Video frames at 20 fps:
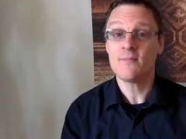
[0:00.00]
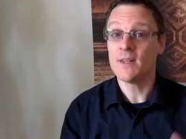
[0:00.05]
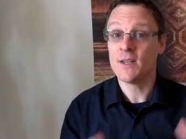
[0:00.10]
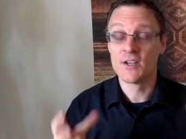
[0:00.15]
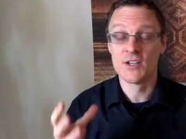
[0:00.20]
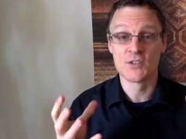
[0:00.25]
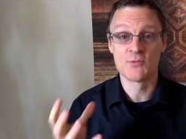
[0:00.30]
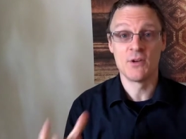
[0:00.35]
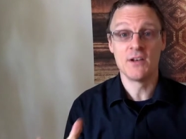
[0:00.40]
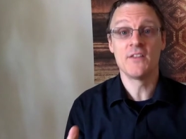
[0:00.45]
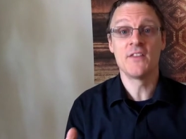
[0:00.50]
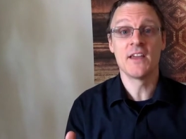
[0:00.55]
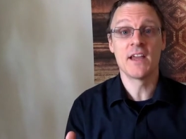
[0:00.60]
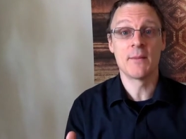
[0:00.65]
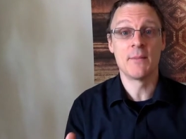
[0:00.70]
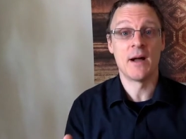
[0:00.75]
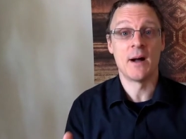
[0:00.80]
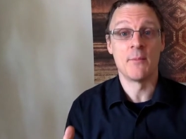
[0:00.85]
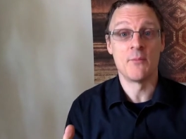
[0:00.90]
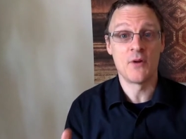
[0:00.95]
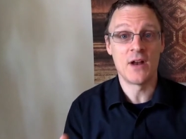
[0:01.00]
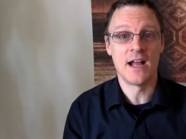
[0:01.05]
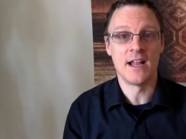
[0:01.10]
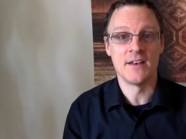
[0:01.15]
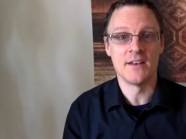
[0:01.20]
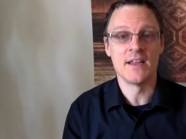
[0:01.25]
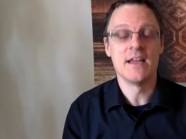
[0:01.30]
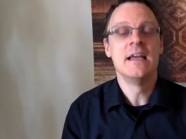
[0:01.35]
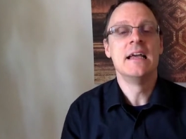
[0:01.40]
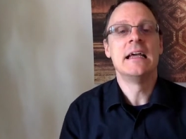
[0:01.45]
Because when you think about
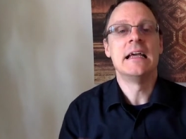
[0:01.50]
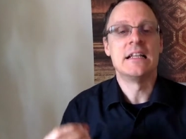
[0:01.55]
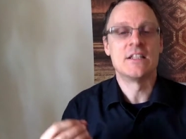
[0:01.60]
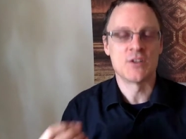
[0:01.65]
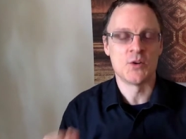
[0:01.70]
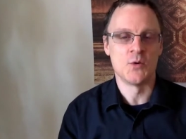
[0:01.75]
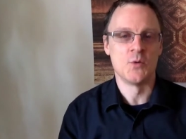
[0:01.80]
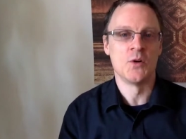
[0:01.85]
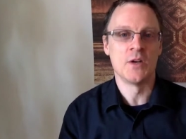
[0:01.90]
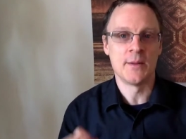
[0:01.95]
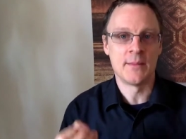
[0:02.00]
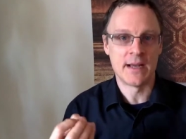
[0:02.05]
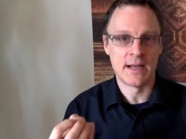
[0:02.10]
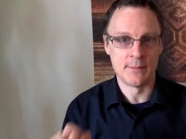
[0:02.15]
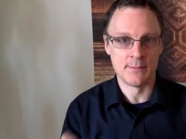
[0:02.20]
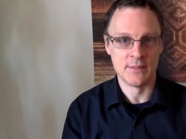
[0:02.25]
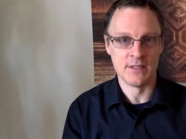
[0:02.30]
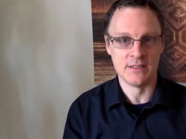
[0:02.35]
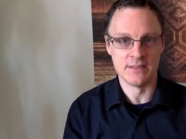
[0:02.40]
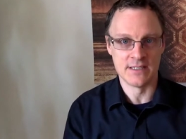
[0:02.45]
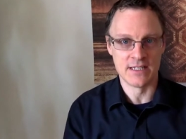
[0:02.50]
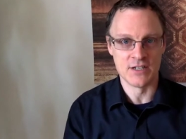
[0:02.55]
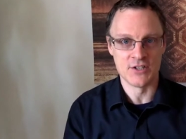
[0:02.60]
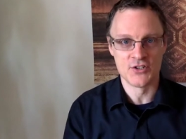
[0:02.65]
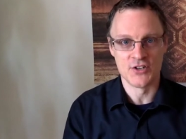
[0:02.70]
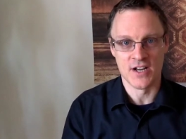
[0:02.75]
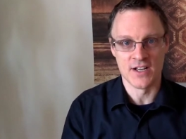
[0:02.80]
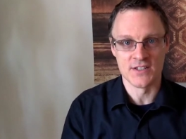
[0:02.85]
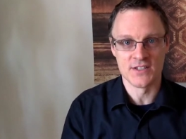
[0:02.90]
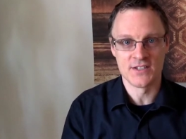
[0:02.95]
brand, it's all about building
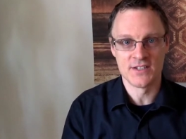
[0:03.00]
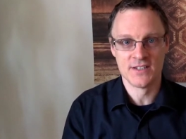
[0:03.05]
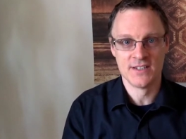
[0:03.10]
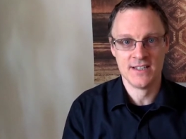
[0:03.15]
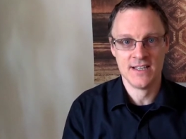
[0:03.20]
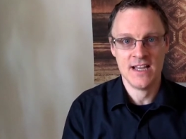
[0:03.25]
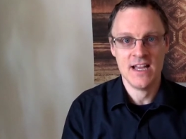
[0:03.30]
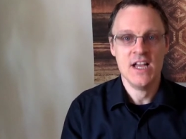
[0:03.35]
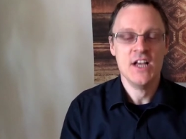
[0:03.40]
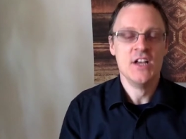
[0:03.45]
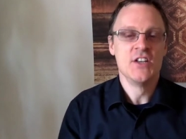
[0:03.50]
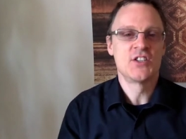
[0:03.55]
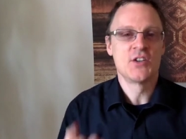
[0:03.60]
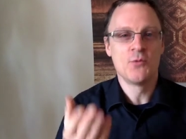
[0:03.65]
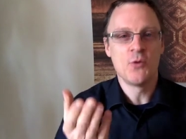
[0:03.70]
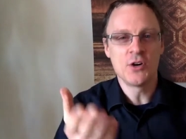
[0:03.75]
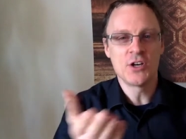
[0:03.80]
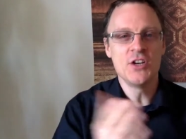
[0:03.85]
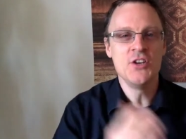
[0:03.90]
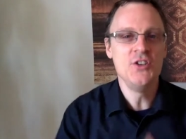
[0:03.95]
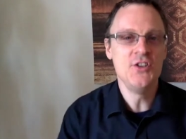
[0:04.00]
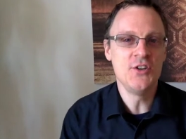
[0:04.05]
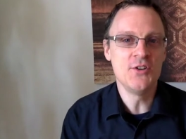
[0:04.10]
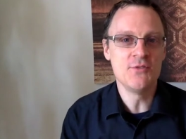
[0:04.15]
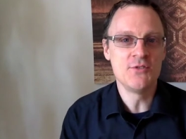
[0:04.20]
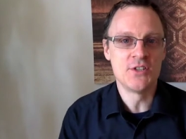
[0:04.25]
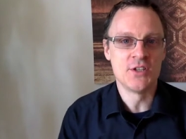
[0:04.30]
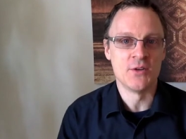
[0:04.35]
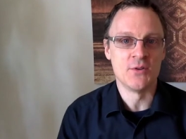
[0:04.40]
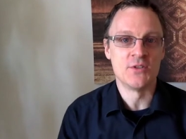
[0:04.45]
trust. So what can you
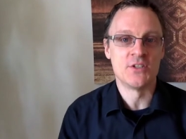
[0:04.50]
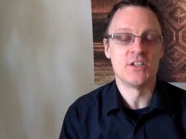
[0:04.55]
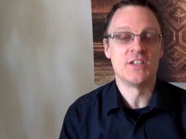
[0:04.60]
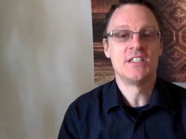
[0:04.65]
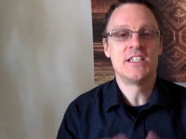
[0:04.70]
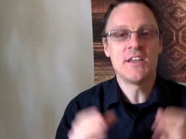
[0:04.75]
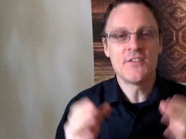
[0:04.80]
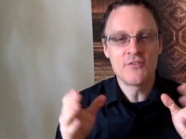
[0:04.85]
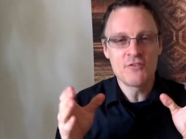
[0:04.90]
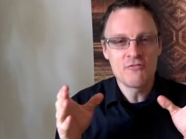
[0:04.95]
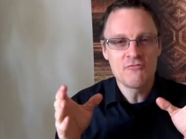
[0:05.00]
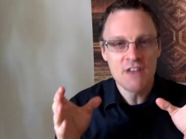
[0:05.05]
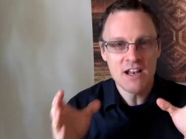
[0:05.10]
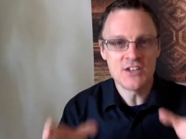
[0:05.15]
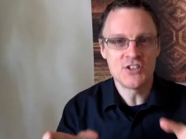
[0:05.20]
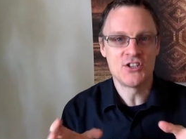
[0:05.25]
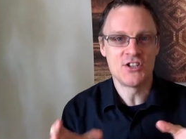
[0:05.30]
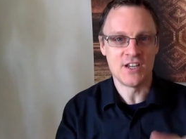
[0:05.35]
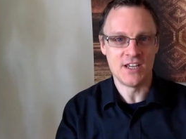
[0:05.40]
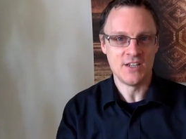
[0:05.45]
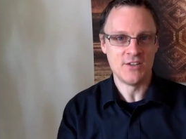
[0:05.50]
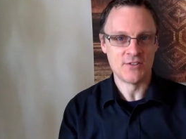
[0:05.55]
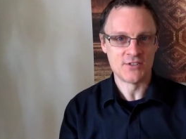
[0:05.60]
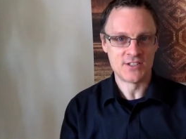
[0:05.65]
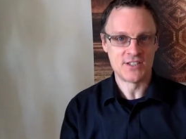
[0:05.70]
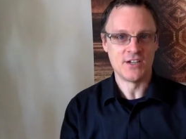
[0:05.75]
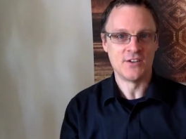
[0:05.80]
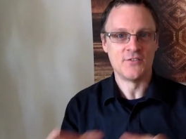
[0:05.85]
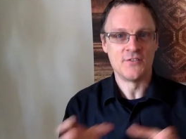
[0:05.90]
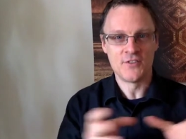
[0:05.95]
do to differentiate
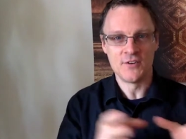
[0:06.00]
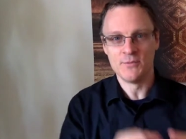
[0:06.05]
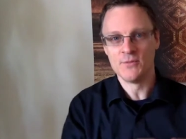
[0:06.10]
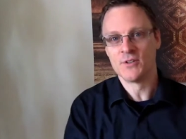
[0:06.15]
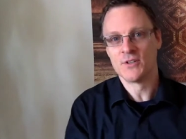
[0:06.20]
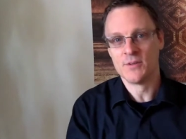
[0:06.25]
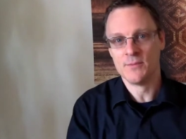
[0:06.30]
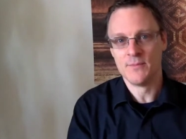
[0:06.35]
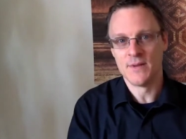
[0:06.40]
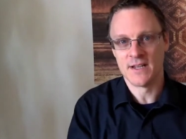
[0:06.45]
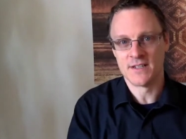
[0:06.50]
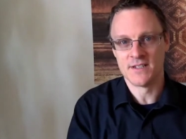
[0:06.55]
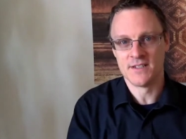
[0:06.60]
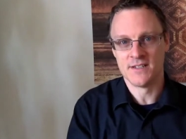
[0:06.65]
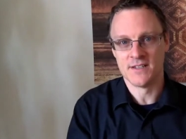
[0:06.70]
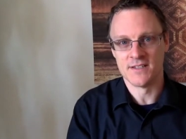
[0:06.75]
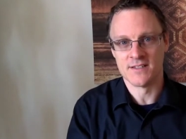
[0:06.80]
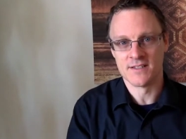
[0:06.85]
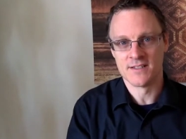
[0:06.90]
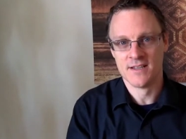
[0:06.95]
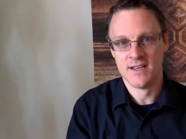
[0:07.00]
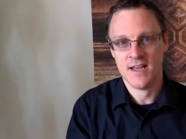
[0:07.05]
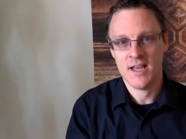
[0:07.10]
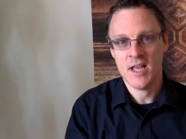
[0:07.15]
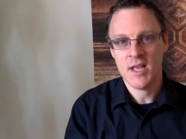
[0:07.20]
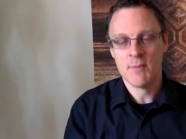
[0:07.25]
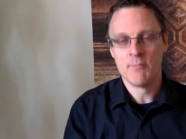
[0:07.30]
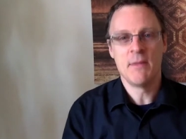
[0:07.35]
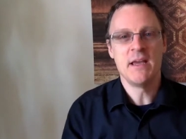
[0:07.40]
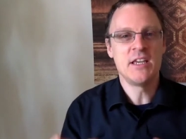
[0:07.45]
yourself from your competitors?
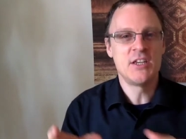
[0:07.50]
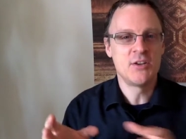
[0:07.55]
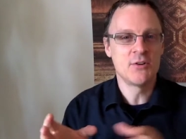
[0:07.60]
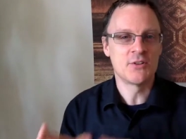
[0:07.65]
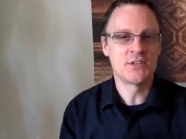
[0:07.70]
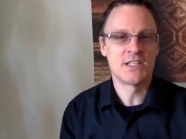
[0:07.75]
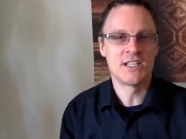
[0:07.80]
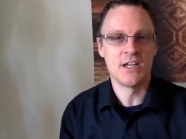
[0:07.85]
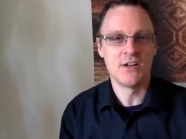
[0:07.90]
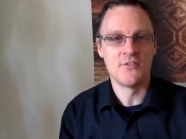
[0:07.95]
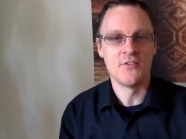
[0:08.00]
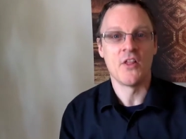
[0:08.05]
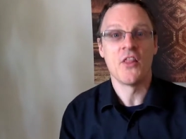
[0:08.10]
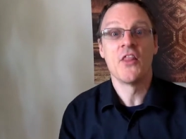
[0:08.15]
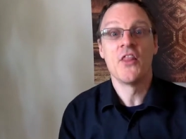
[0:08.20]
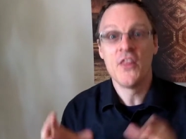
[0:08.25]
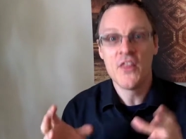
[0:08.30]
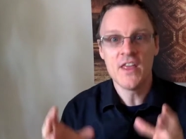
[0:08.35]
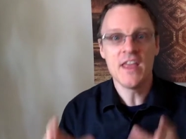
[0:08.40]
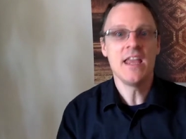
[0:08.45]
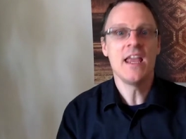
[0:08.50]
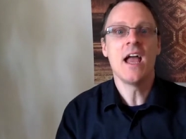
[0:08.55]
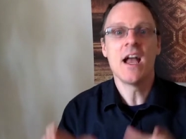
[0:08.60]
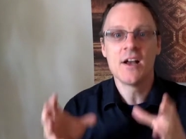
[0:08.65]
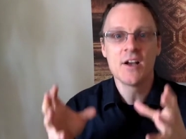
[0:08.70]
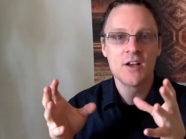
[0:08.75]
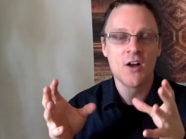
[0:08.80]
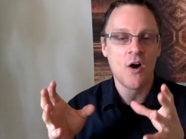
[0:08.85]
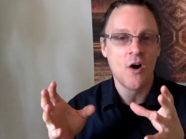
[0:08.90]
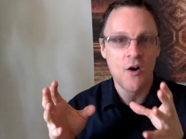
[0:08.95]
Make yourself the
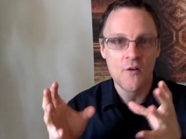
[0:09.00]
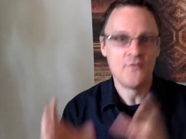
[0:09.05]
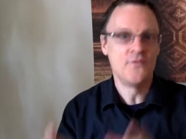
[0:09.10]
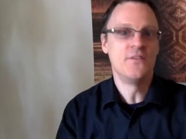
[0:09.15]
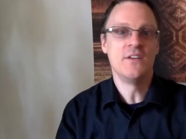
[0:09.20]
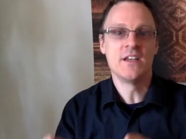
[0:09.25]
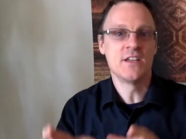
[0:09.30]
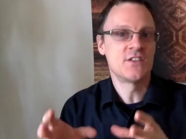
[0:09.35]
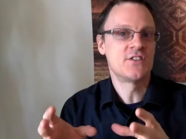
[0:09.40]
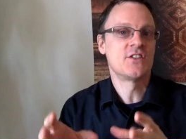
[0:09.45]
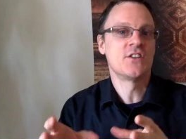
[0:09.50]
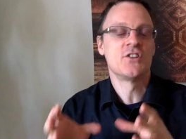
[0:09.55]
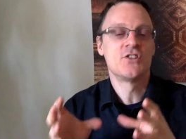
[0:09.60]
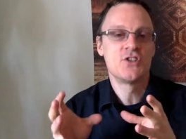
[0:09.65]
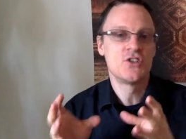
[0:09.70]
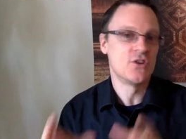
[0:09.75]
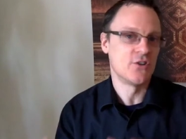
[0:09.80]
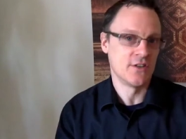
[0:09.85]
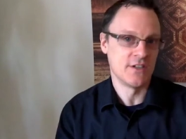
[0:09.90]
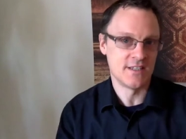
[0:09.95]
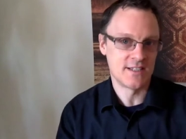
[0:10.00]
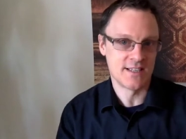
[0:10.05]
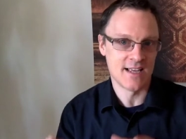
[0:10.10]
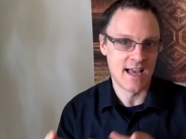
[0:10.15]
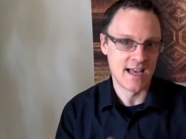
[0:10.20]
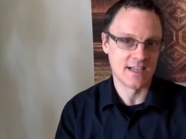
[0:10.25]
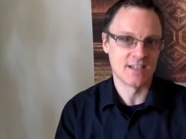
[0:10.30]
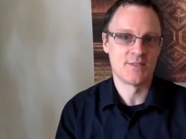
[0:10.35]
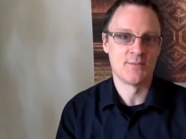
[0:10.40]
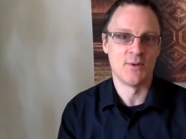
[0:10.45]
obvious choice
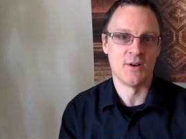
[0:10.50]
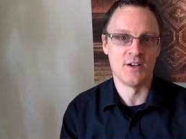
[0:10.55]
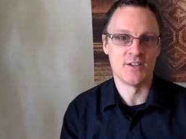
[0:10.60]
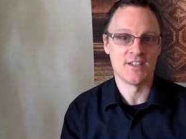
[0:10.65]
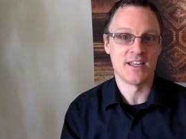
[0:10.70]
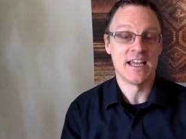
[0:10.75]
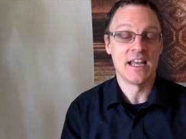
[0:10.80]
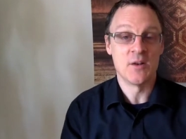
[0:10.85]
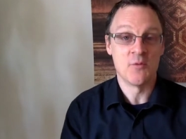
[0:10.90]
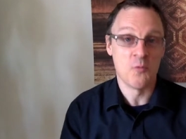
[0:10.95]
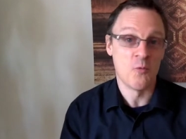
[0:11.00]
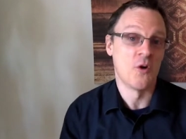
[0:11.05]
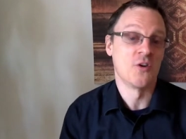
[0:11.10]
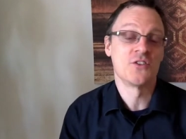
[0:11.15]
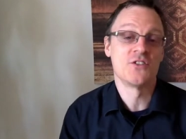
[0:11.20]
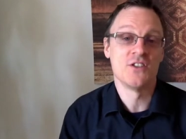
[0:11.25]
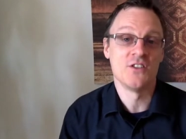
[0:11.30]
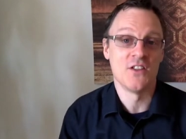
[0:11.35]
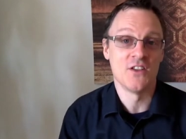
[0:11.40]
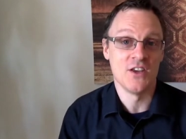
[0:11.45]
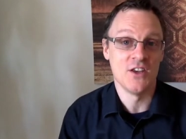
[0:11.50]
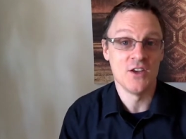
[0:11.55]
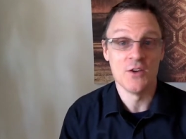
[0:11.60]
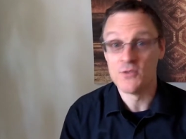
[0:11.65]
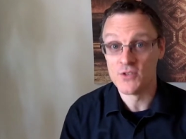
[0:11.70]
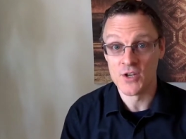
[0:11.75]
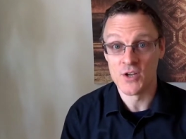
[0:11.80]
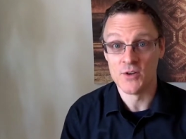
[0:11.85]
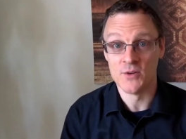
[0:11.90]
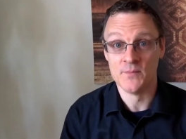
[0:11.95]
expert in what that you
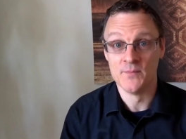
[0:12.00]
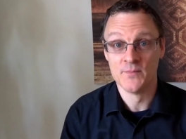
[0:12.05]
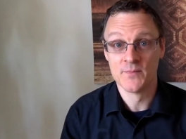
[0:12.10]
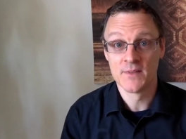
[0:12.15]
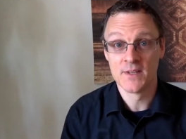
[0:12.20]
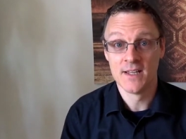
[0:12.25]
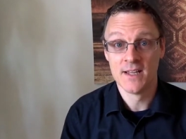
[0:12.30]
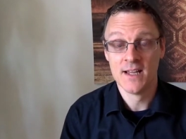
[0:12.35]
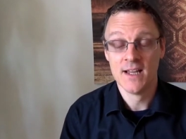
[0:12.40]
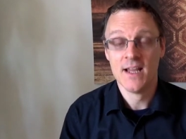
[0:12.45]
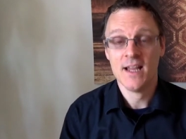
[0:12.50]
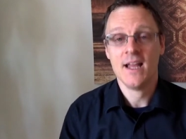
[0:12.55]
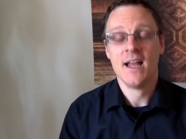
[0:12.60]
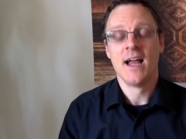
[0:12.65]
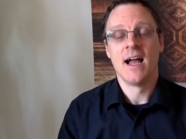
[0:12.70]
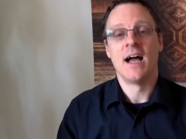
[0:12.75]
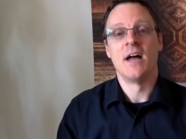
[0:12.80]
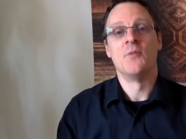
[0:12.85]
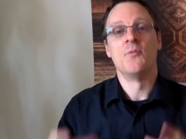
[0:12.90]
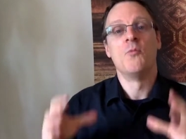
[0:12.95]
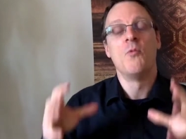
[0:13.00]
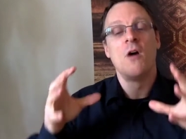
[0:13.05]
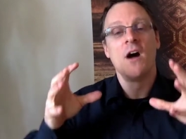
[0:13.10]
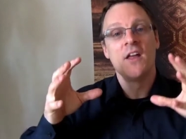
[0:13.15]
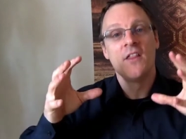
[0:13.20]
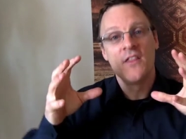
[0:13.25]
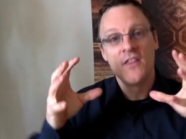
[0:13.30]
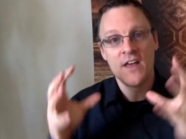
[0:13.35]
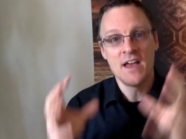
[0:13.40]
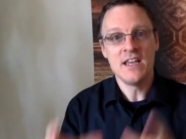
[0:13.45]
do, and why
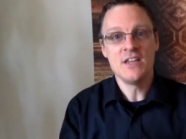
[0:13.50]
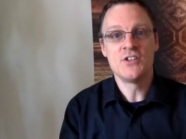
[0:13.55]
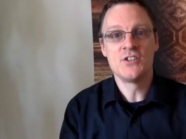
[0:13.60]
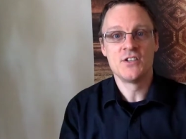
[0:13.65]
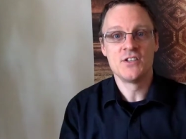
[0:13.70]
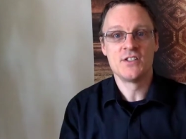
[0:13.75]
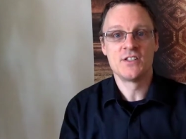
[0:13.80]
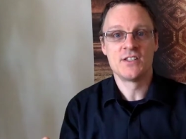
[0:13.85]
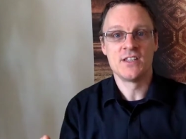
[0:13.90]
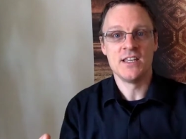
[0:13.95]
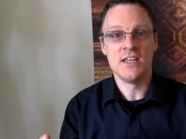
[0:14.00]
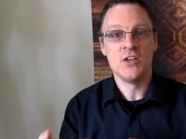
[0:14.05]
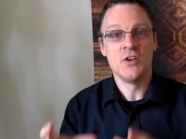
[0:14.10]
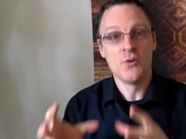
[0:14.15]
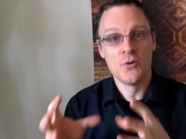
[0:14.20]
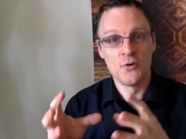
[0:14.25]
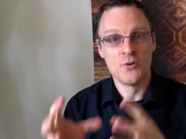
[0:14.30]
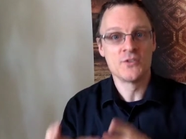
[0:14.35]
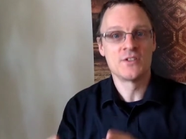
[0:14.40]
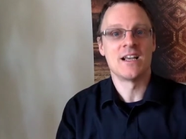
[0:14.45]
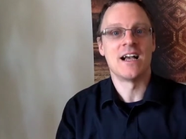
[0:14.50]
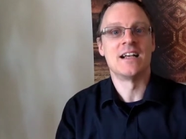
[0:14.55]
they should see yours